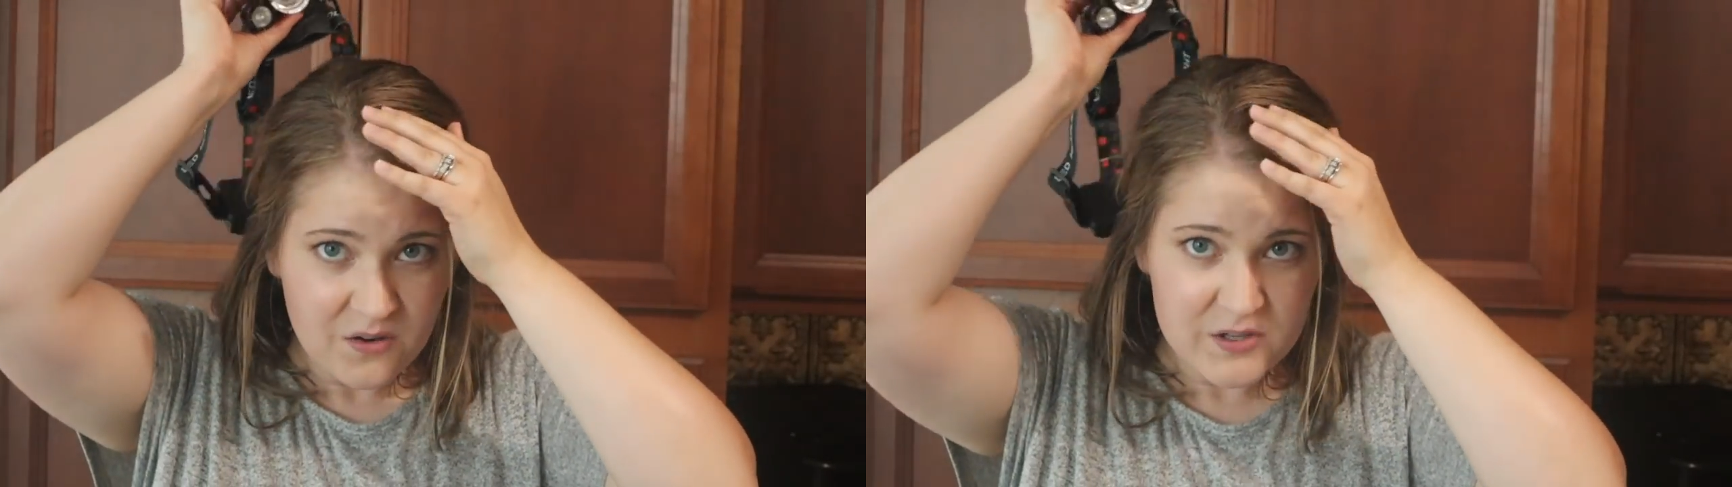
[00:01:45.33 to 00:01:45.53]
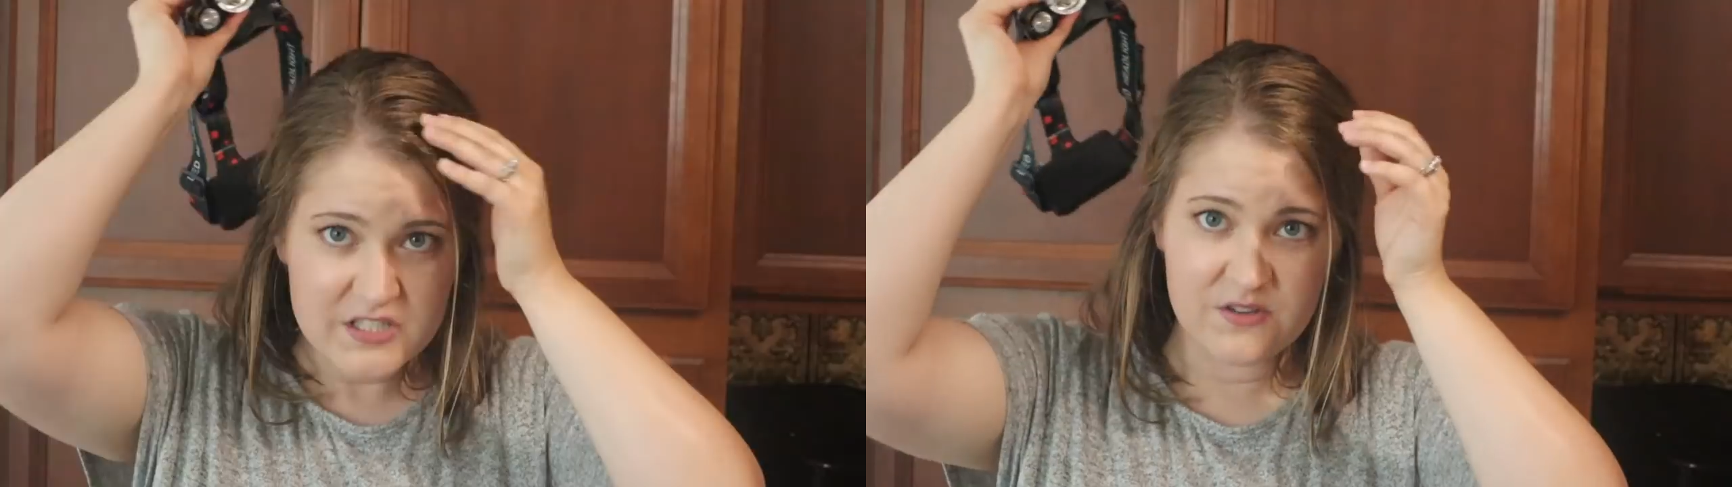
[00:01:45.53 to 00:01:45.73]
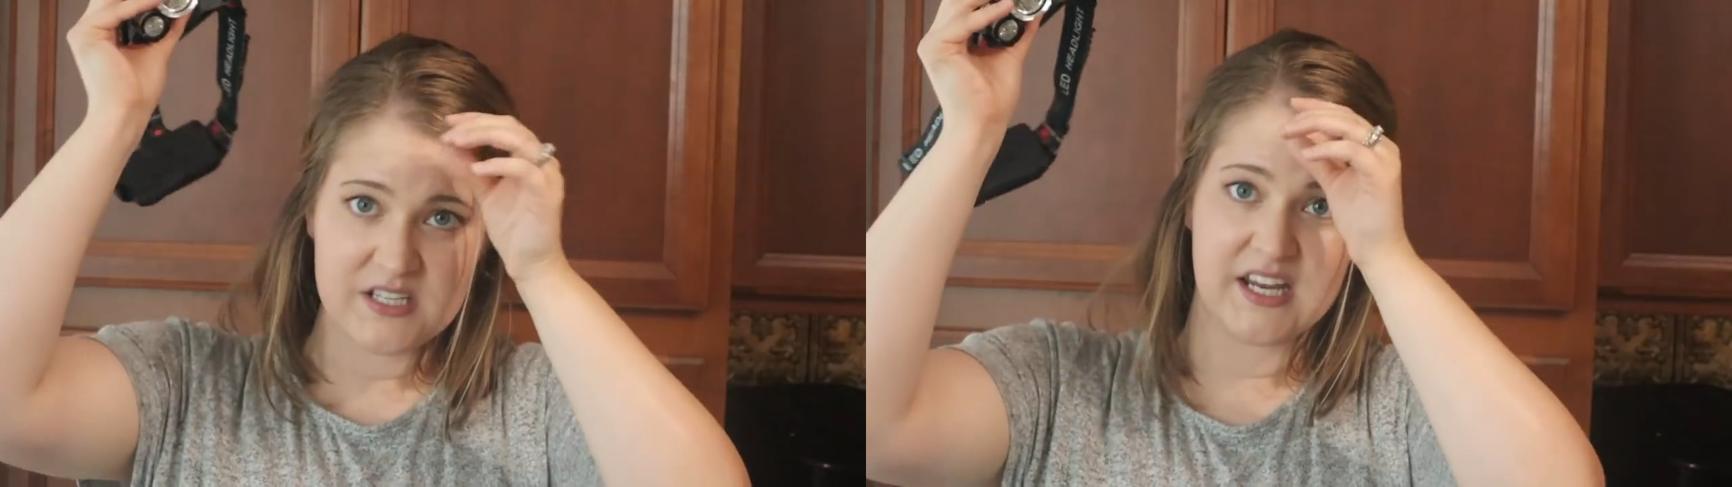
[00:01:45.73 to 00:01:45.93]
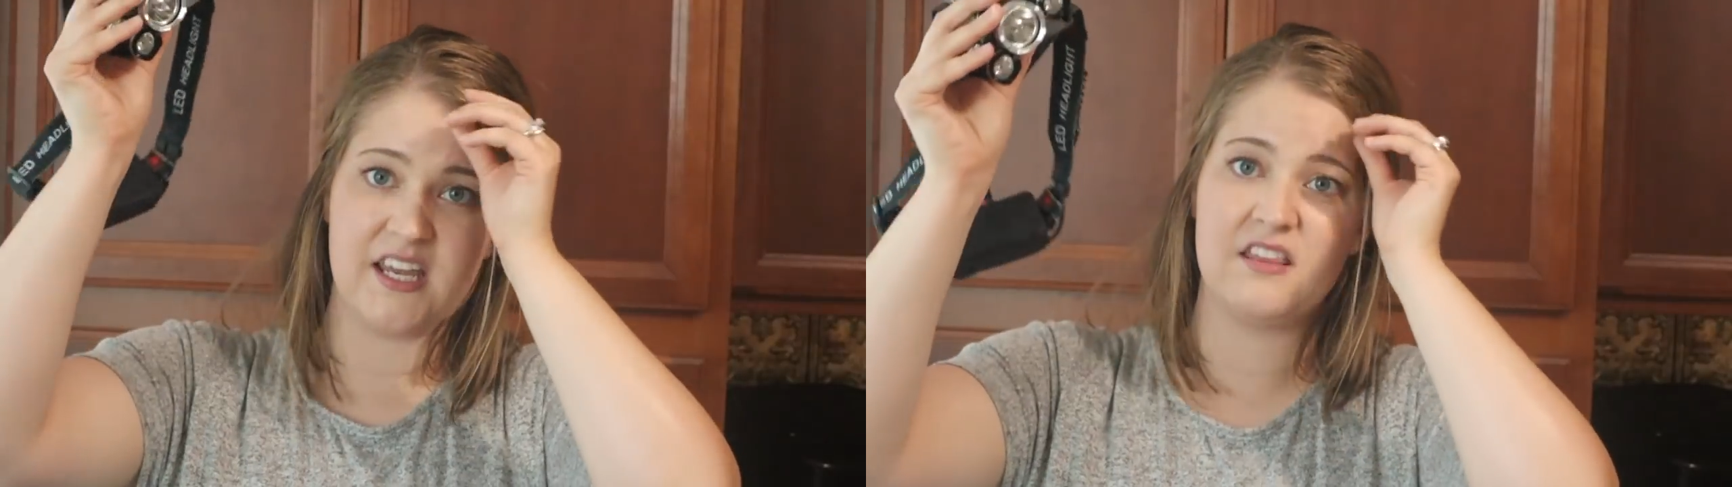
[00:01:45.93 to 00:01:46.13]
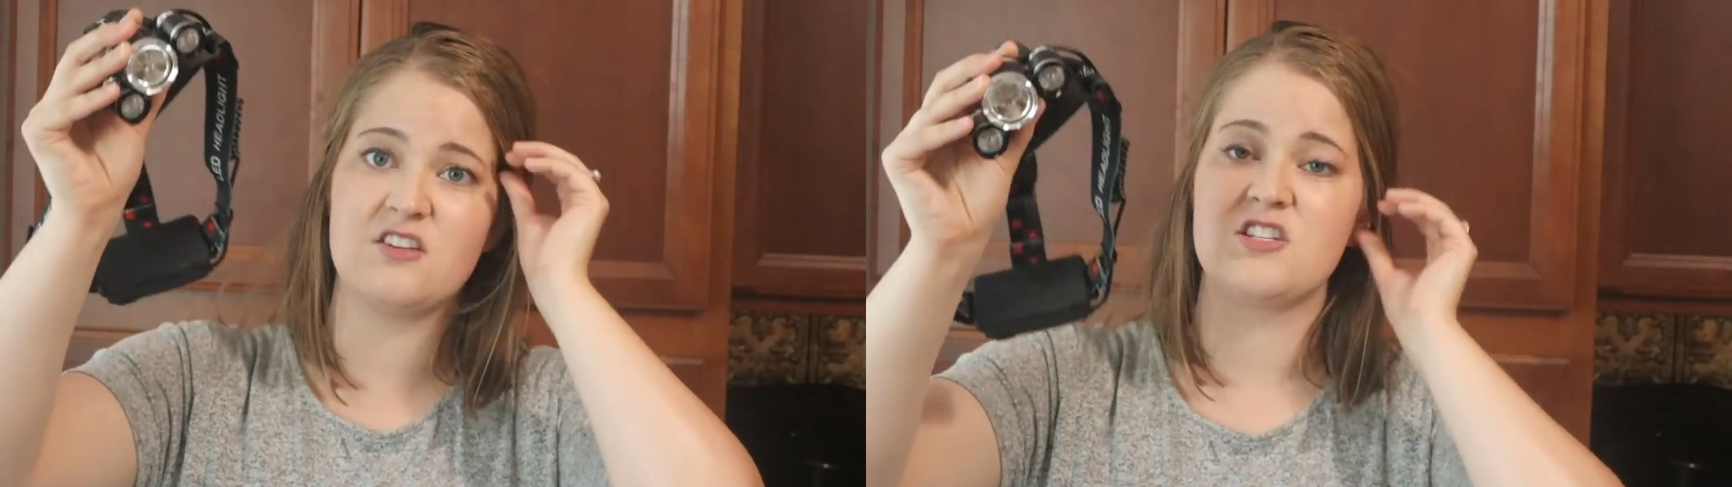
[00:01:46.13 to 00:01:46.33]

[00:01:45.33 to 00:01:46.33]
was using it in the